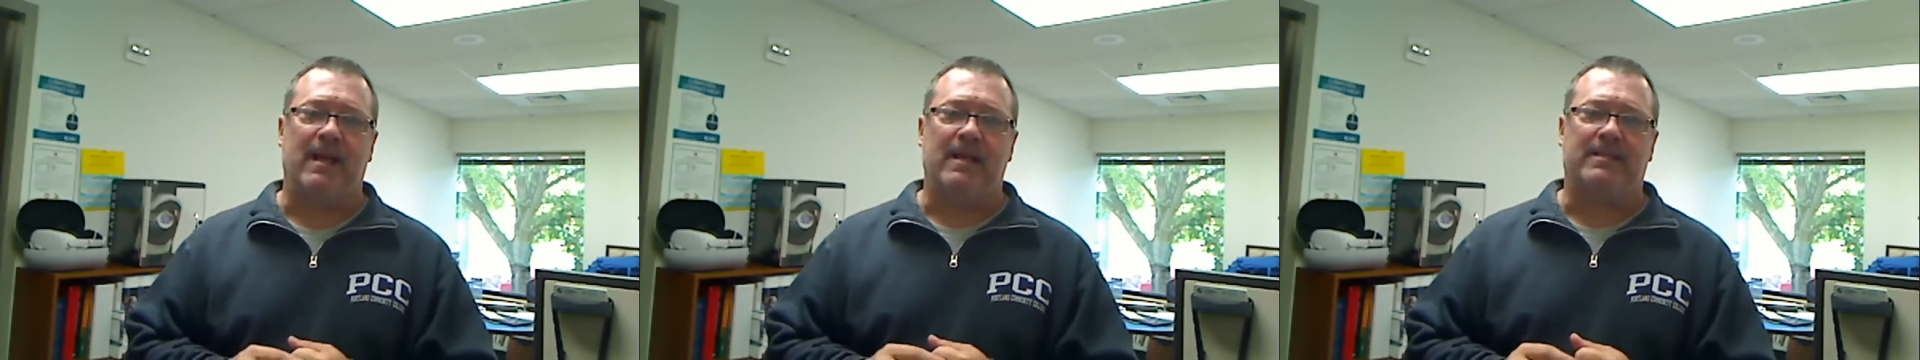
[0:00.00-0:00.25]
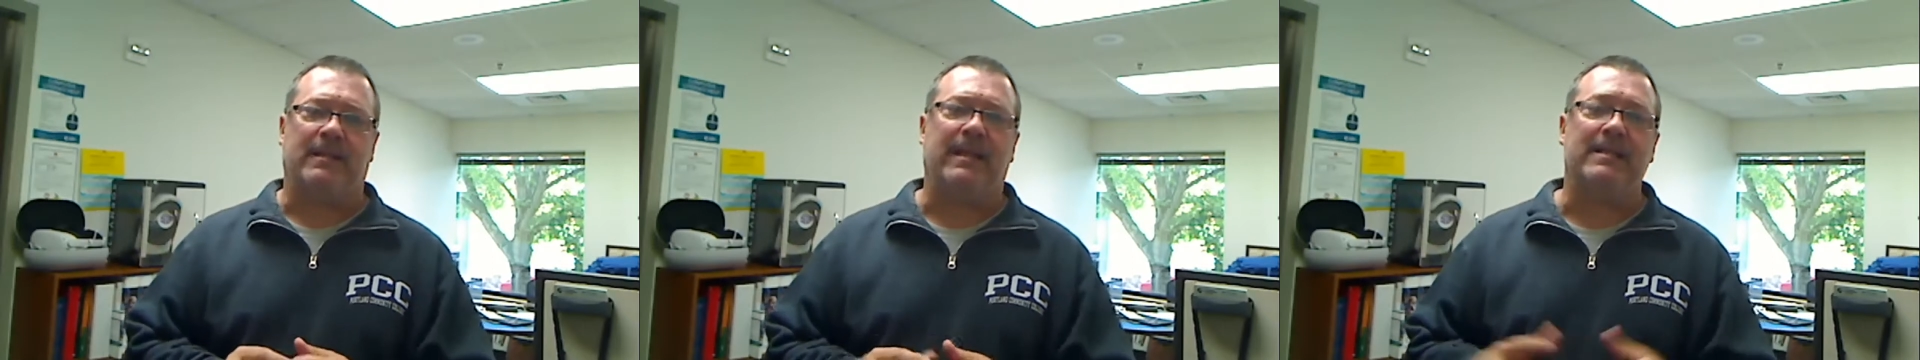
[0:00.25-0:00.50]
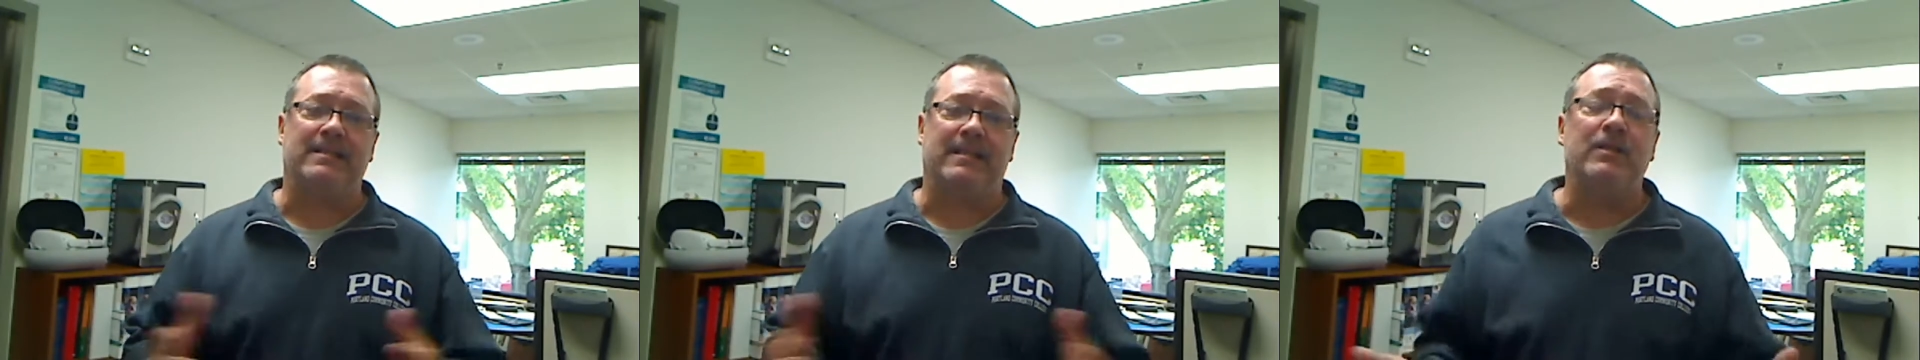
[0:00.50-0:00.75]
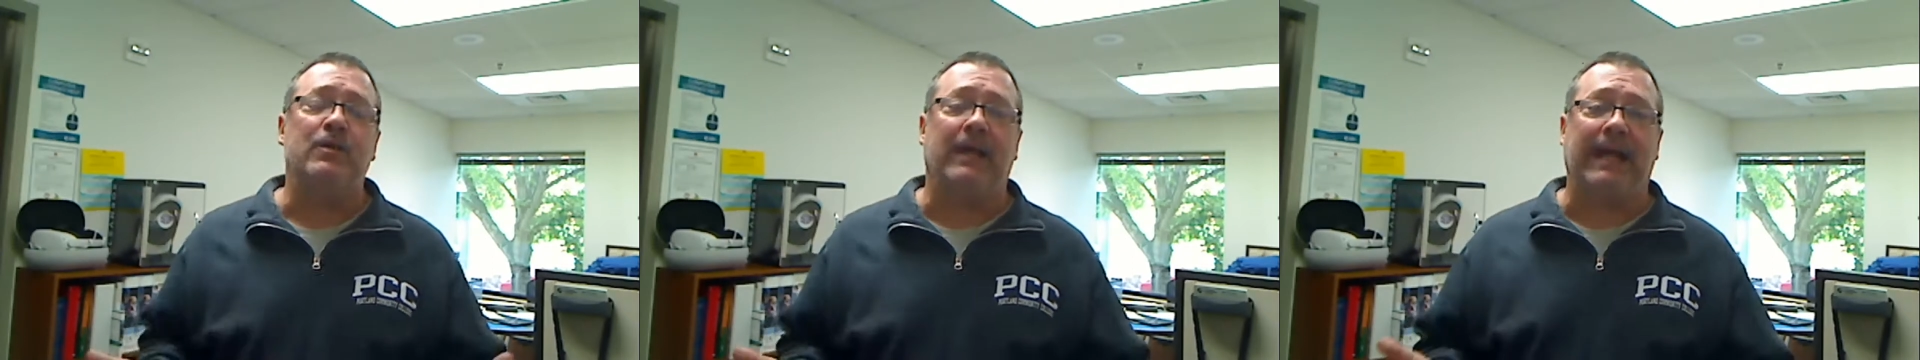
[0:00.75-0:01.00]
to
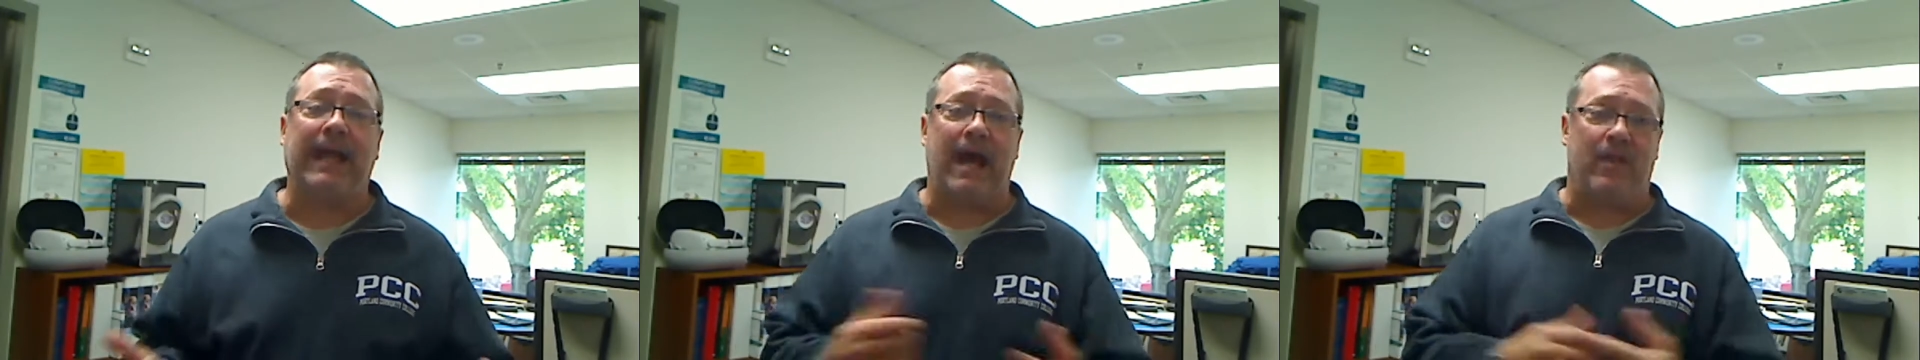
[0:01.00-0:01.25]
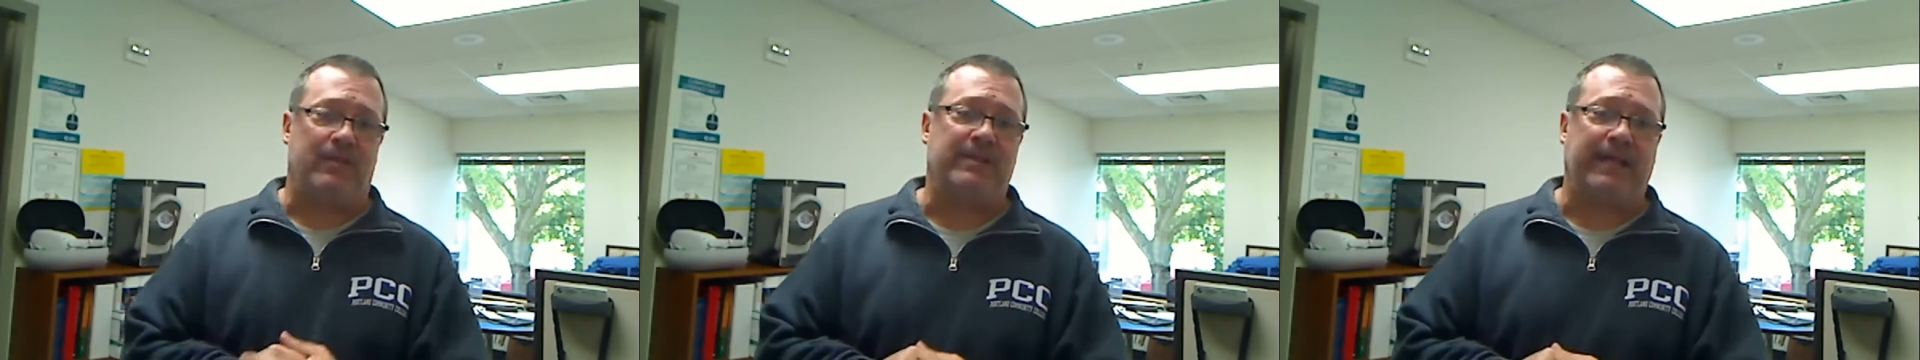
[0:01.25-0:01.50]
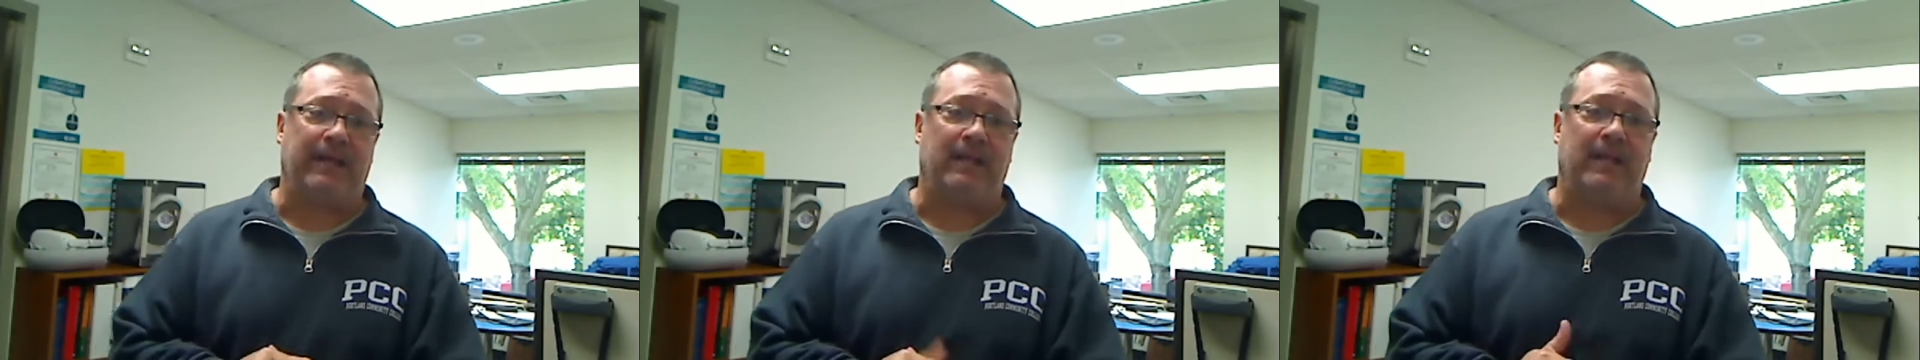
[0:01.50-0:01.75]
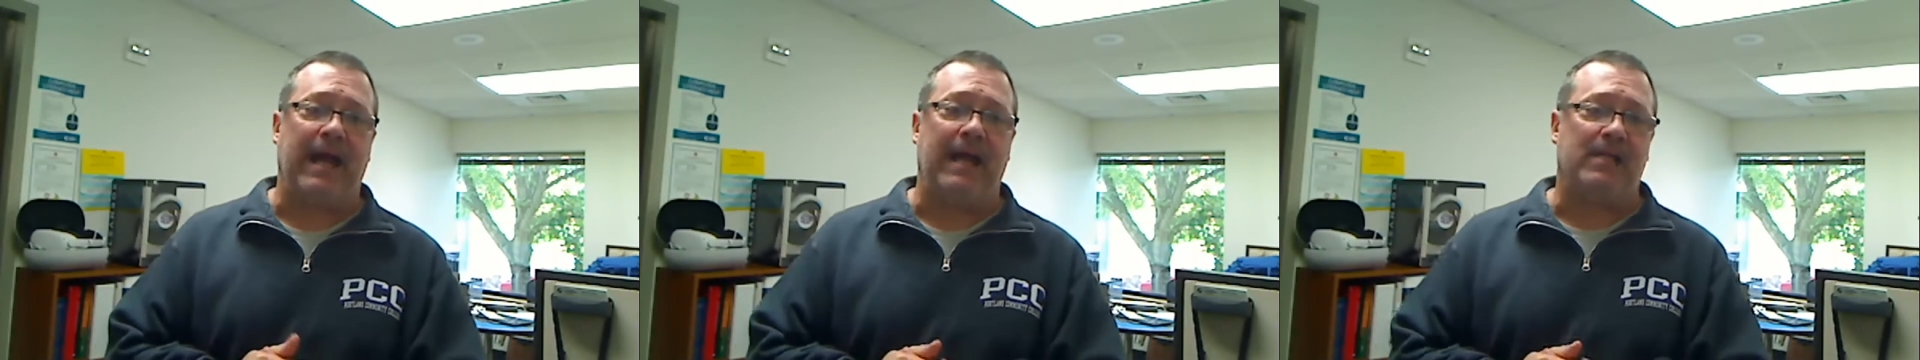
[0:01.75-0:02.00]
continue to gather
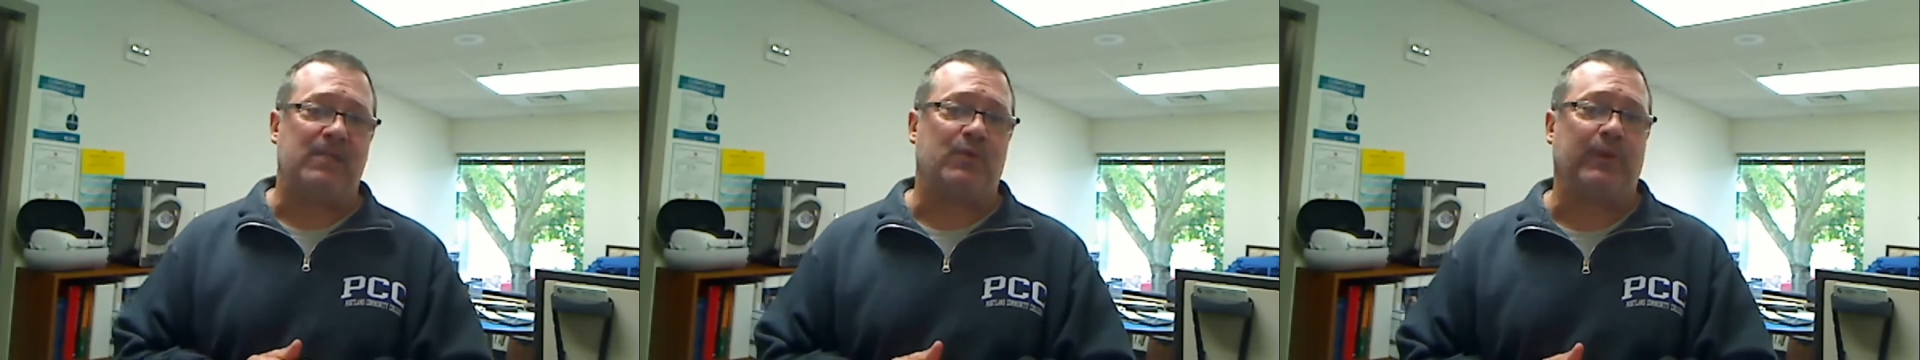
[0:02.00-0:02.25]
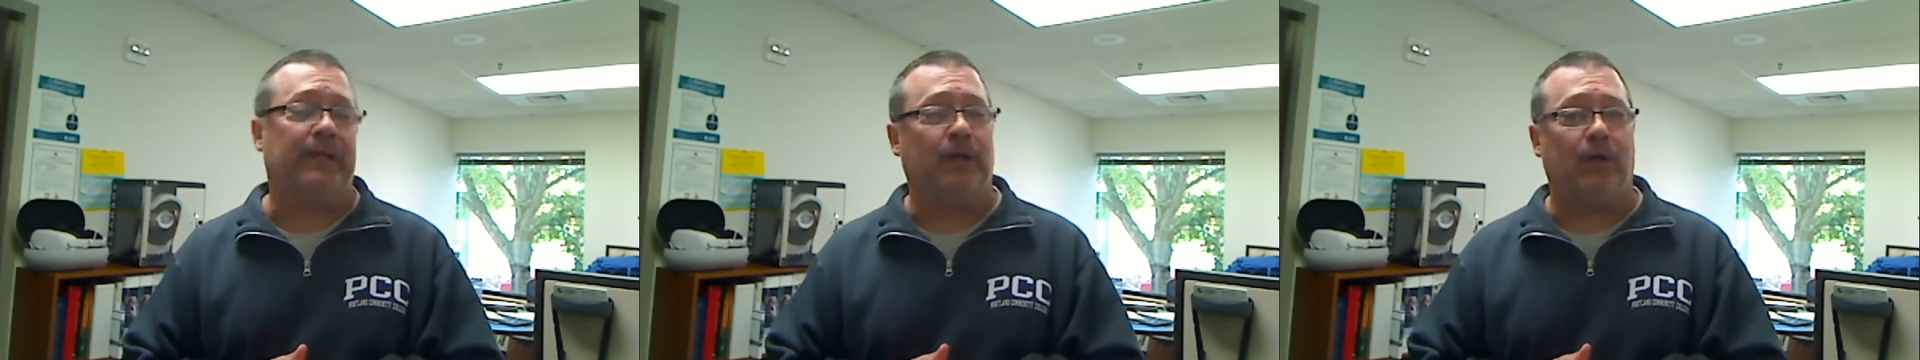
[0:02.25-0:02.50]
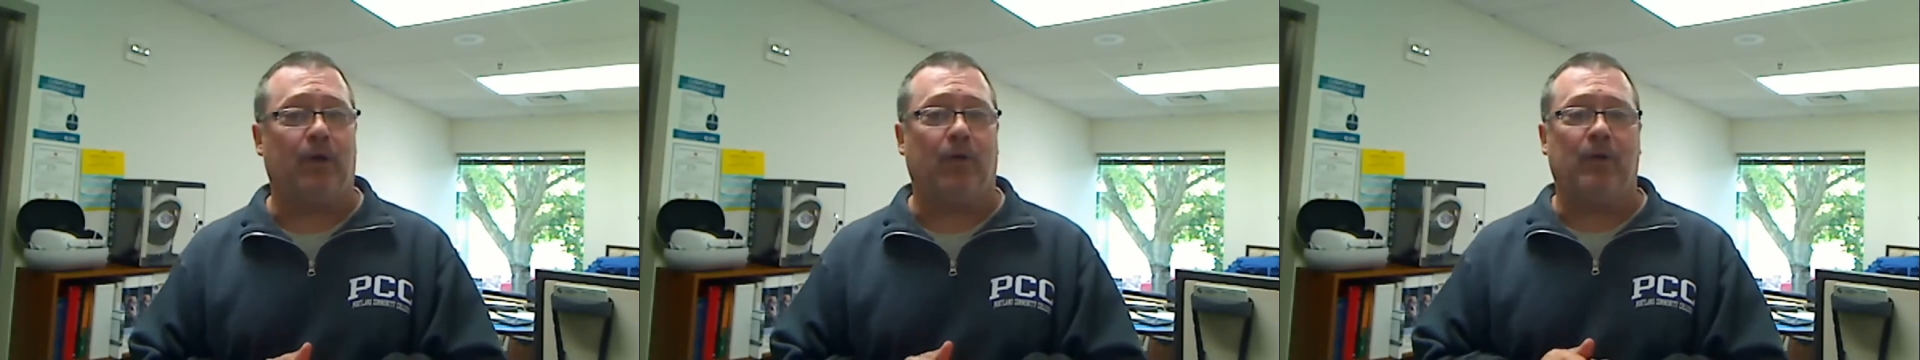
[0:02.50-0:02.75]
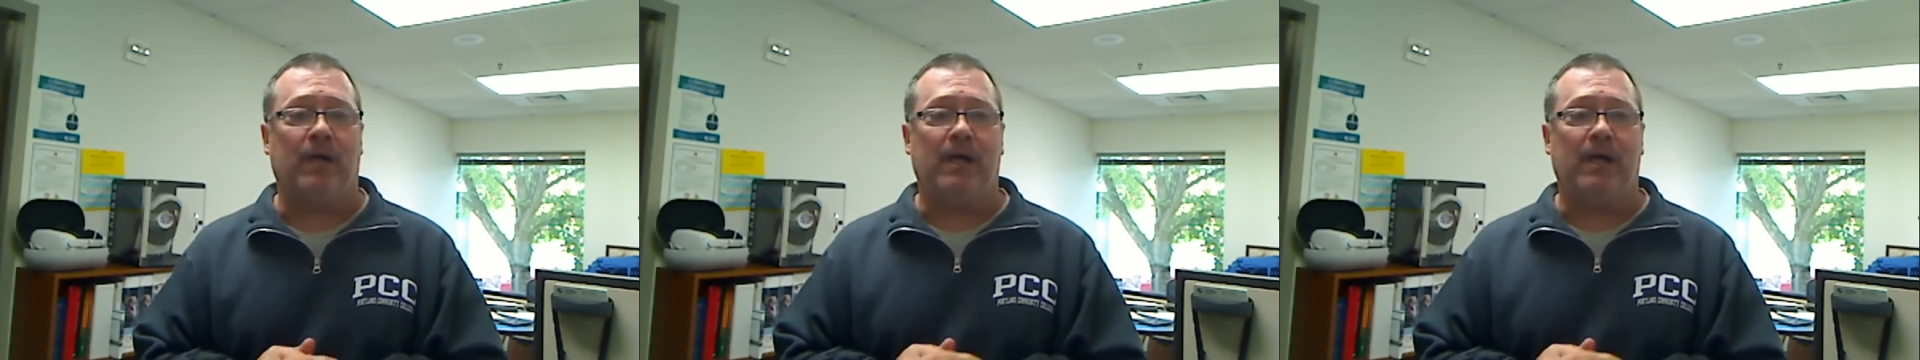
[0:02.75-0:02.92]
data as we go.